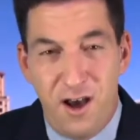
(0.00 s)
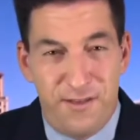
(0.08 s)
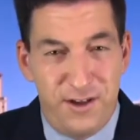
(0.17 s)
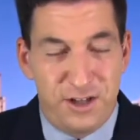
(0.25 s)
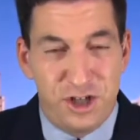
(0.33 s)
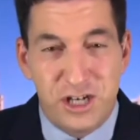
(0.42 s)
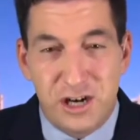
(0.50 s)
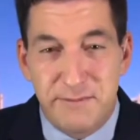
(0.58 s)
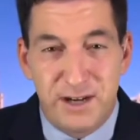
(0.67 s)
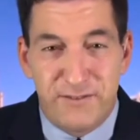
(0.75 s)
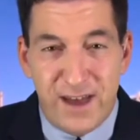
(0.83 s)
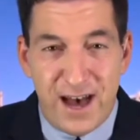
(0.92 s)
The
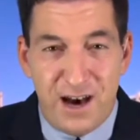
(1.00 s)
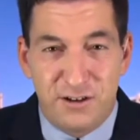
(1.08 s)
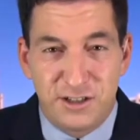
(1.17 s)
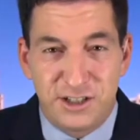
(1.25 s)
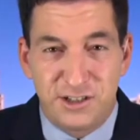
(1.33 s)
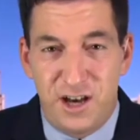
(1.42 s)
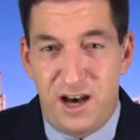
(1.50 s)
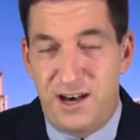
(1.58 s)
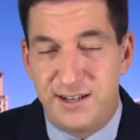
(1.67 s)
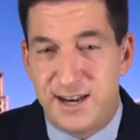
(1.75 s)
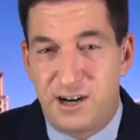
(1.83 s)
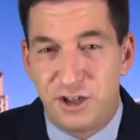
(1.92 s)
chairman of the House uh,
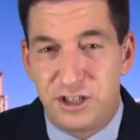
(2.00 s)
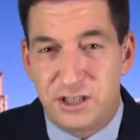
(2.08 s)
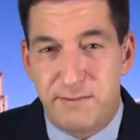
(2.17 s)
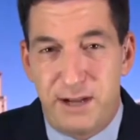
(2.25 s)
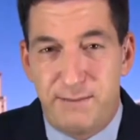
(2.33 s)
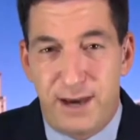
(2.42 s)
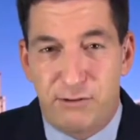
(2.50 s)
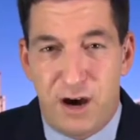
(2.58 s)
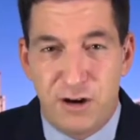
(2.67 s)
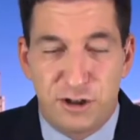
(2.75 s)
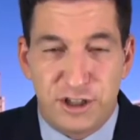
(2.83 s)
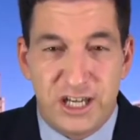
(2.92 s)
Intelligence Committee, Mike
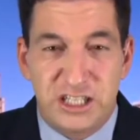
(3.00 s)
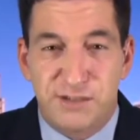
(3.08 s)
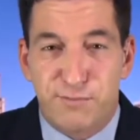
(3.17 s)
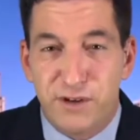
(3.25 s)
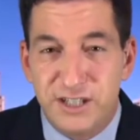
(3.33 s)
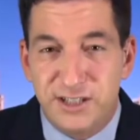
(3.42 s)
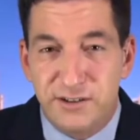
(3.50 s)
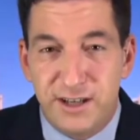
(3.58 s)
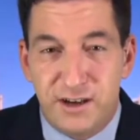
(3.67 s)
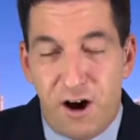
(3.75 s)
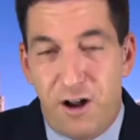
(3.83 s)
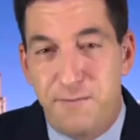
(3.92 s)
Rogers, explicitly
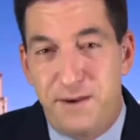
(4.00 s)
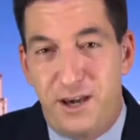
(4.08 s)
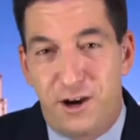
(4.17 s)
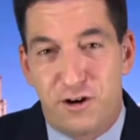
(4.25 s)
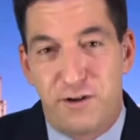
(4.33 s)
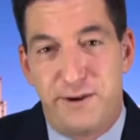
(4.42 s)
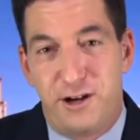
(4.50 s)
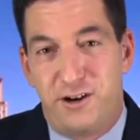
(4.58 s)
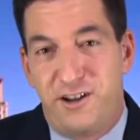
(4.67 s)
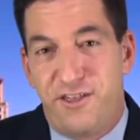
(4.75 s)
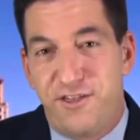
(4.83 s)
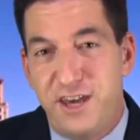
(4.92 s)
called me a criminal
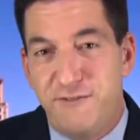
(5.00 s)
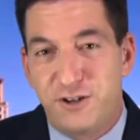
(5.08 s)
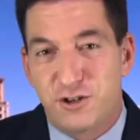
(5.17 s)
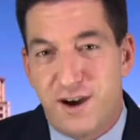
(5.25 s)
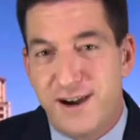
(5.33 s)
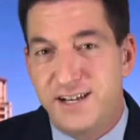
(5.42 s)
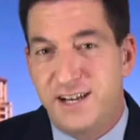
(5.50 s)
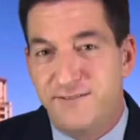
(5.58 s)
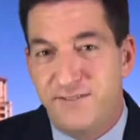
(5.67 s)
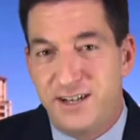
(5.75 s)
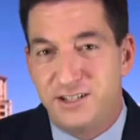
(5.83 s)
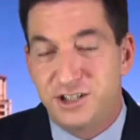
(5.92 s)
and a thief and tried to
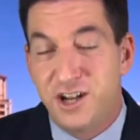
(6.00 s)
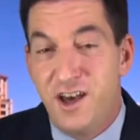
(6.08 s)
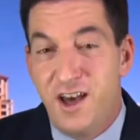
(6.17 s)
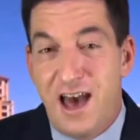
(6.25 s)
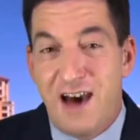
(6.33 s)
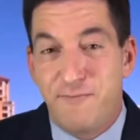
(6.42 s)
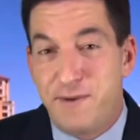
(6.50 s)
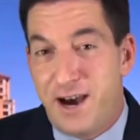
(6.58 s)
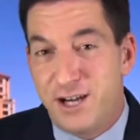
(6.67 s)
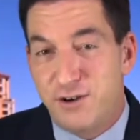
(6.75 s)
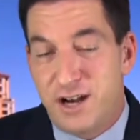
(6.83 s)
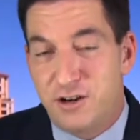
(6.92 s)
convince
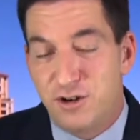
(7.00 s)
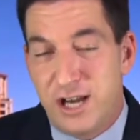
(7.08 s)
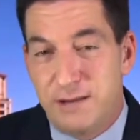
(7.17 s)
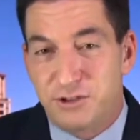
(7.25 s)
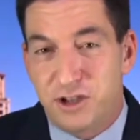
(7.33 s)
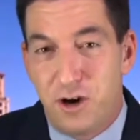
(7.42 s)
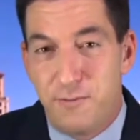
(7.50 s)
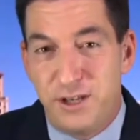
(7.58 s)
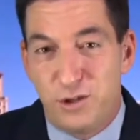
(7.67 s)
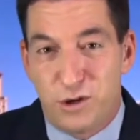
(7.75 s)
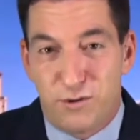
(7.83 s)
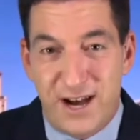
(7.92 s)
FBI Director James Comey
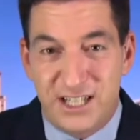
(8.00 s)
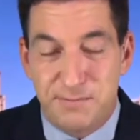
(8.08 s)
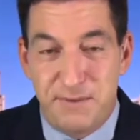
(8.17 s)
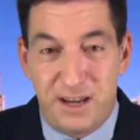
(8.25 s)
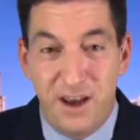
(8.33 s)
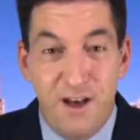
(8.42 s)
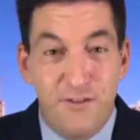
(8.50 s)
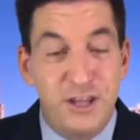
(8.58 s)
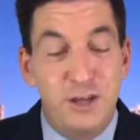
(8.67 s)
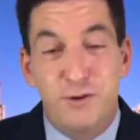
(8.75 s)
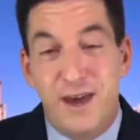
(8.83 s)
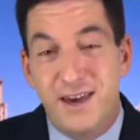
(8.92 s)
to arrest me.
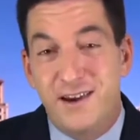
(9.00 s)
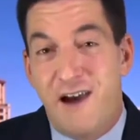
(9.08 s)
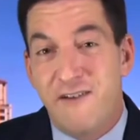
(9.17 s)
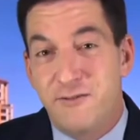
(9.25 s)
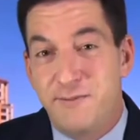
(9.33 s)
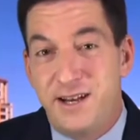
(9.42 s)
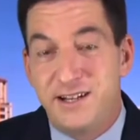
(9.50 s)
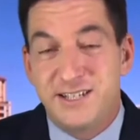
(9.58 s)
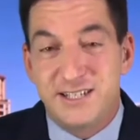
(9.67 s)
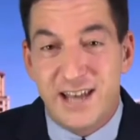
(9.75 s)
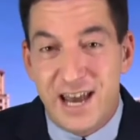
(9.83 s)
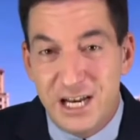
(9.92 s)
The UK government
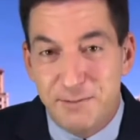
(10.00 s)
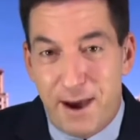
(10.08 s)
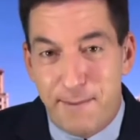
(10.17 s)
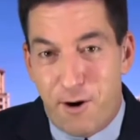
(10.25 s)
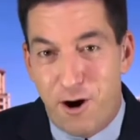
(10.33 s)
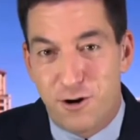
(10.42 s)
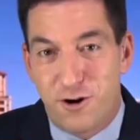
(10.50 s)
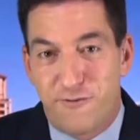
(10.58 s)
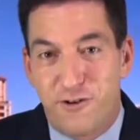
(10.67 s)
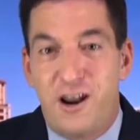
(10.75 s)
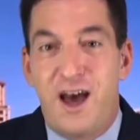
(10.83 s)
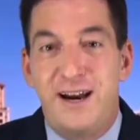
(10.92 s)
detained my partner
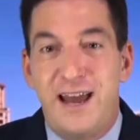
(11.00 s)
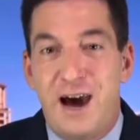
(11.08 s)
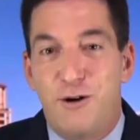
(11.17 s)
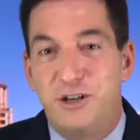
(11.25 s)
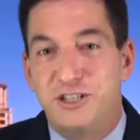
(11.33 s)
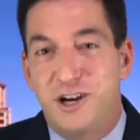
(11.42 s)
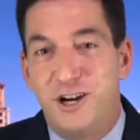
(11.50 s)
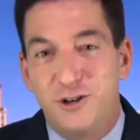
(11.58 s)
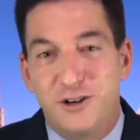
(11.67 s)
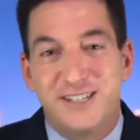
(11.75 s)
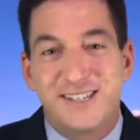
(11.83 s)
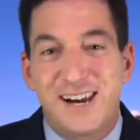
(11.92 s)
for for nine hours
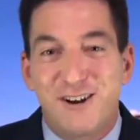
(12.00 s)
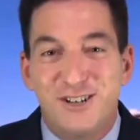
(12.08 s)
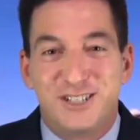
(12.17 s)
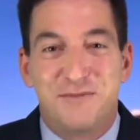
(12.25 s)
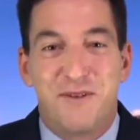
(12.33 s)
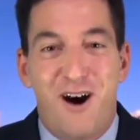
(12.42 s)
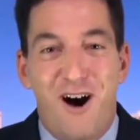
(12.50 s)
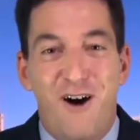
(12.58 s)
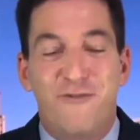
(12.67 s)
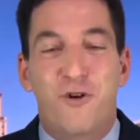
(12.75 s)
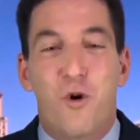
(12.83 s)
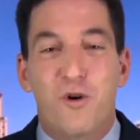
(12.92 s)
under a terrorism law.
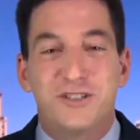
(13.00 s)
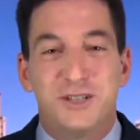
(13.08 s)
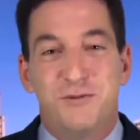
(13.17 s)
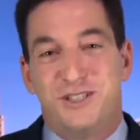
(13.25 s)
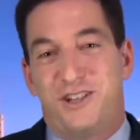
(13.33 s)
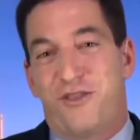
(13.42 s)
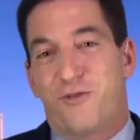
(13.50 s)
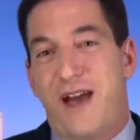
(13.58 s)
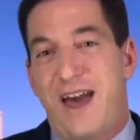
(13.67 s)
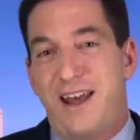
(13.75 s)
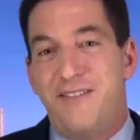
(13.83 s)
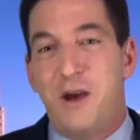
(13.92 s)
Of course it was a
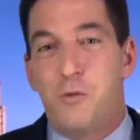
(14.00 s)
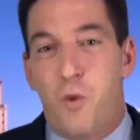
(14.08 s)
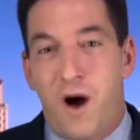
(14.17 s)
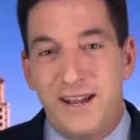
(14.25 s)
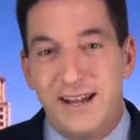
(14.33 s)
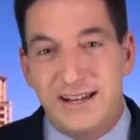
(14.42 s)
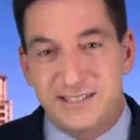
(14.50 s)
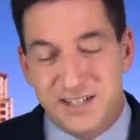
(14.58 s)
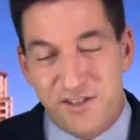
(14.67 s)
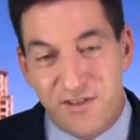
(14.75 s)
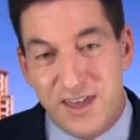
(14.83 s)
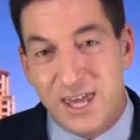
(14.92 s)
threat, and they wanted us to
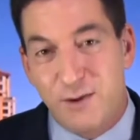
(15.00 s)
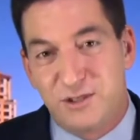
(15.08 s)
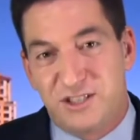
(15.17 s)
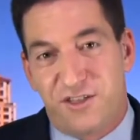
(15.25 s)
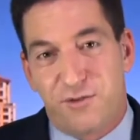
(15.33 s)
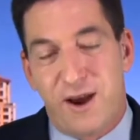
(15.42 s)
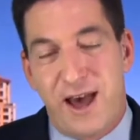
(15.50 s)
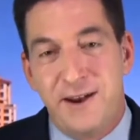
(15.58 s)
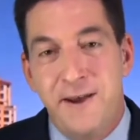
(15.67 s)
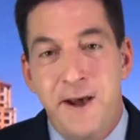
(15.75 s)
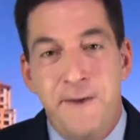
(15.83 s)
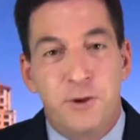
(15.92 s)
think it was a threat.
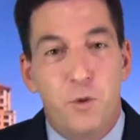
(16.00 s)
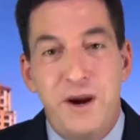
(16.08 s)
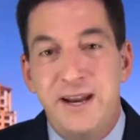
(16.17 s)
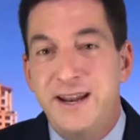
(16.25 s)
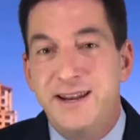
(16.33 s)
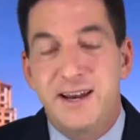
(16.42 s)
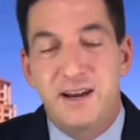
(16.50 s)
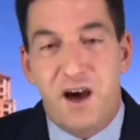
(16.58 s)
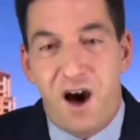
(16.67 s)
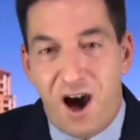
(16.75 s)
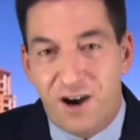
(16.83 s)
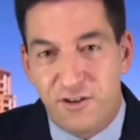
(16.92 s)
We didn't
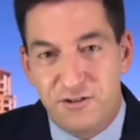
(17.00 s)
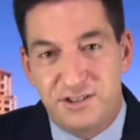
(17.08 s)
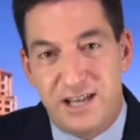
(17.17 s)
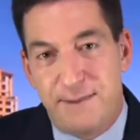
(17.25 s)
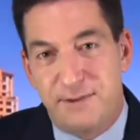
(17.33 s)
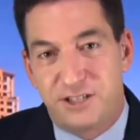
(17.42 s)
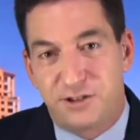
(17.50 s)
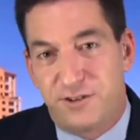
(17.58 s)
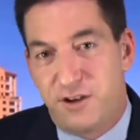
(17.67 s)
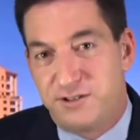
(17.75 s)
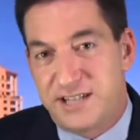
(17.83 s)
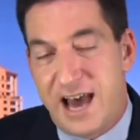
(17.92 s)
concoct those statements mm. or
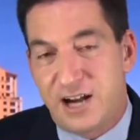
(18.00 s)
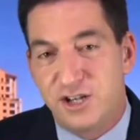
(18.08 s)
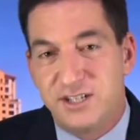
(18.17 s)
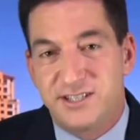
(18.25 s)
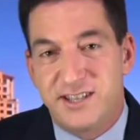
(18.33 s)
those hmm. actions.